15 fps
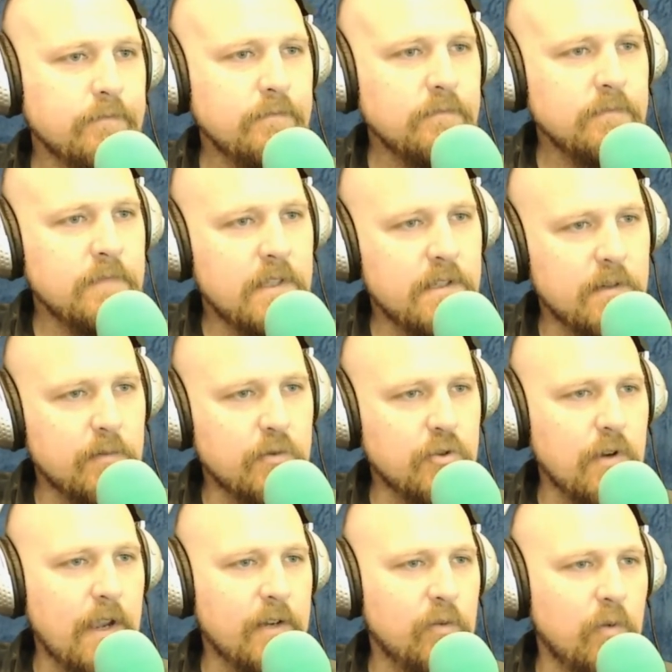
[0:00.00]

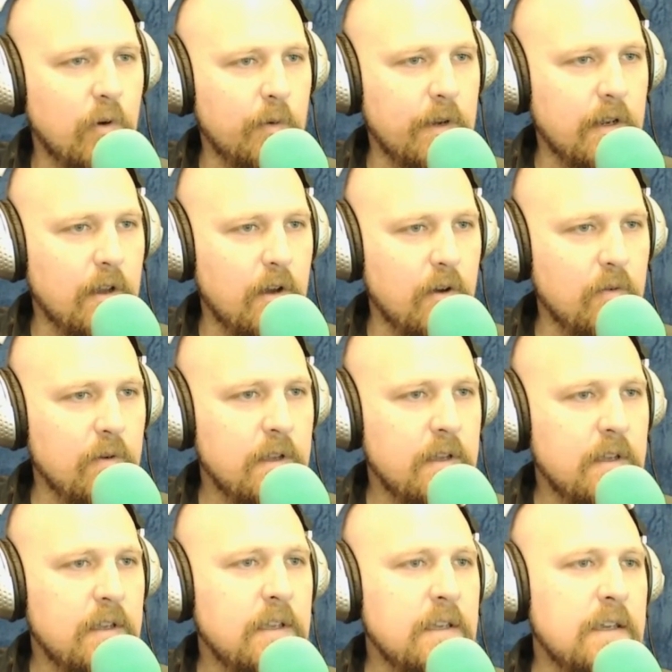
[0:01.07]
subtract what we know,
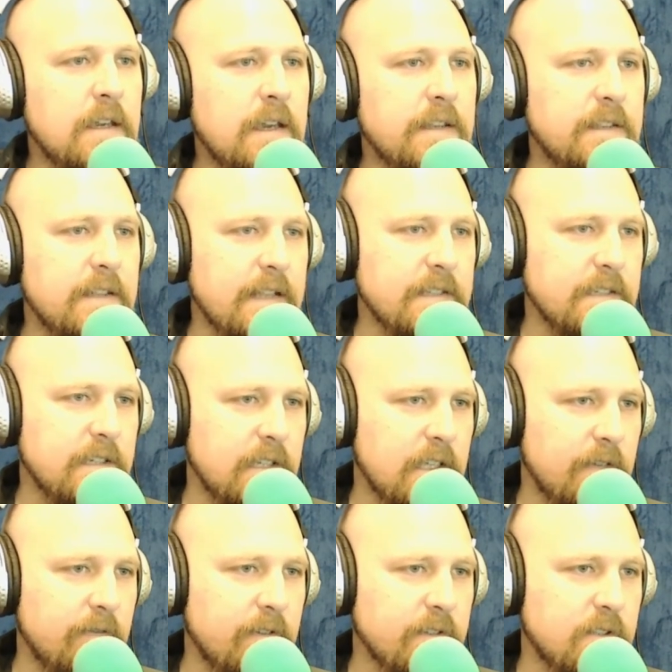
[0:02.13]
and then that's going to
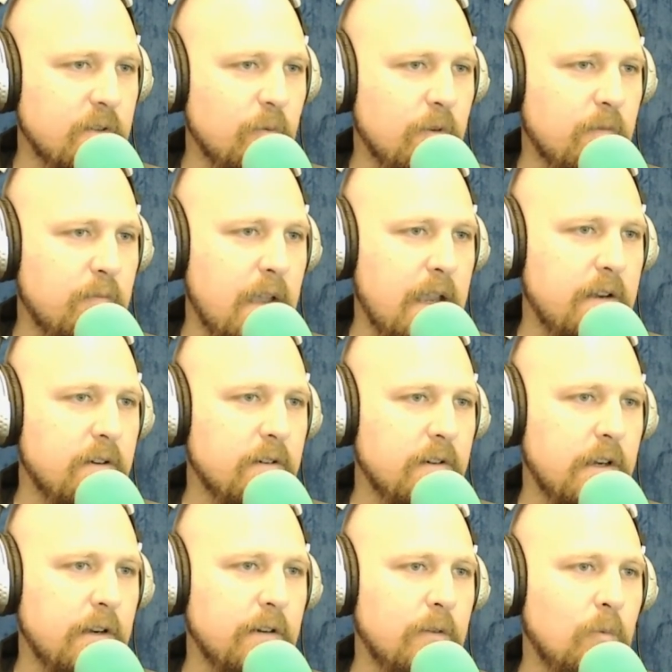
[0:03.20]
give us the remainder
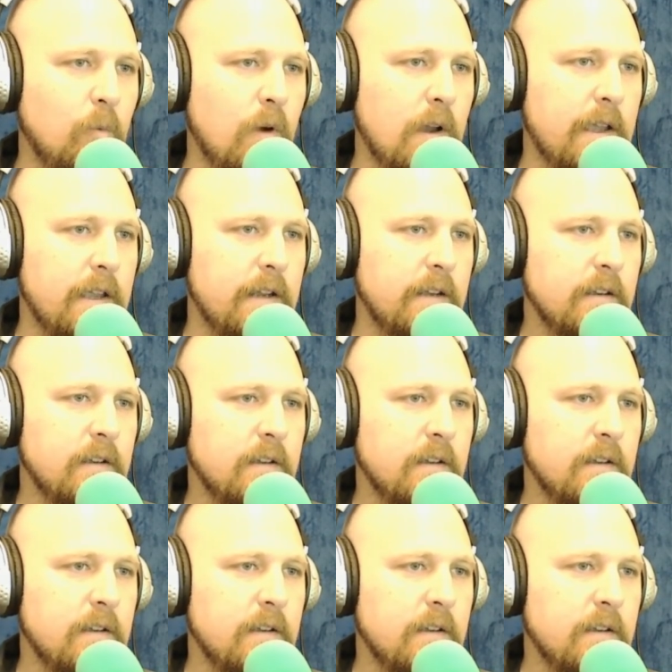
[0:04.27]
here in white,